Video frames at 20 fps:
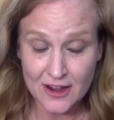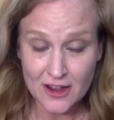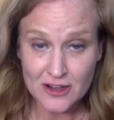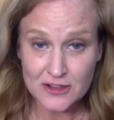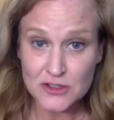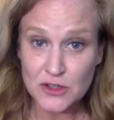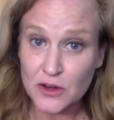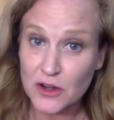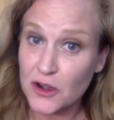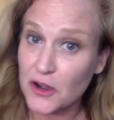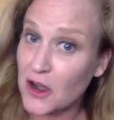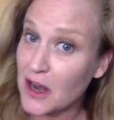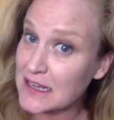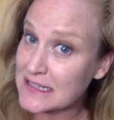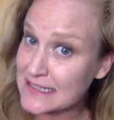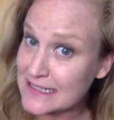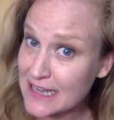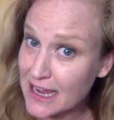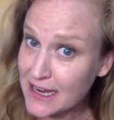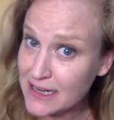So your
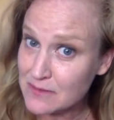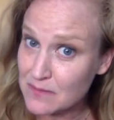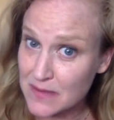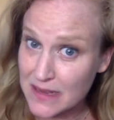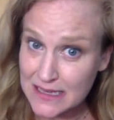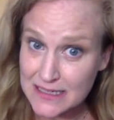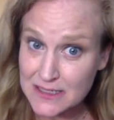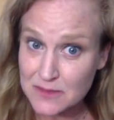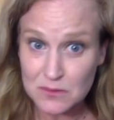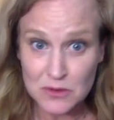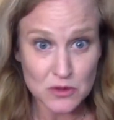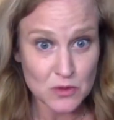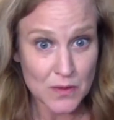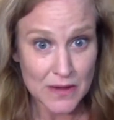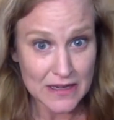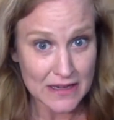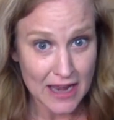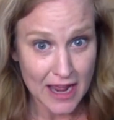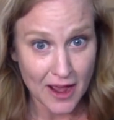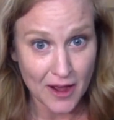assignment
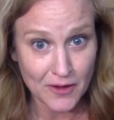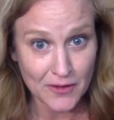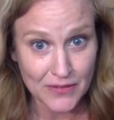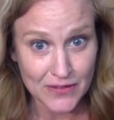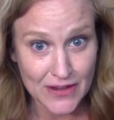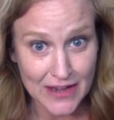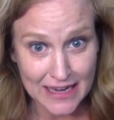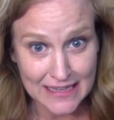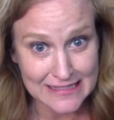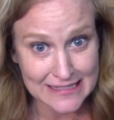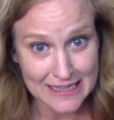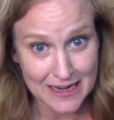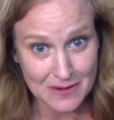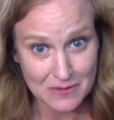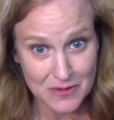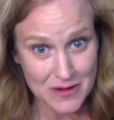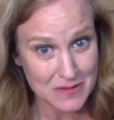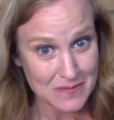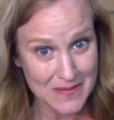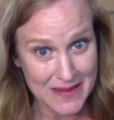between now and the next time
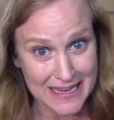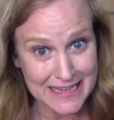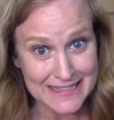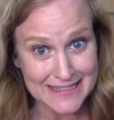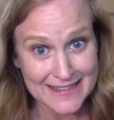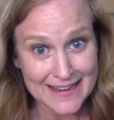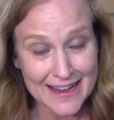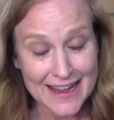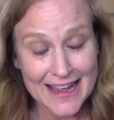we meet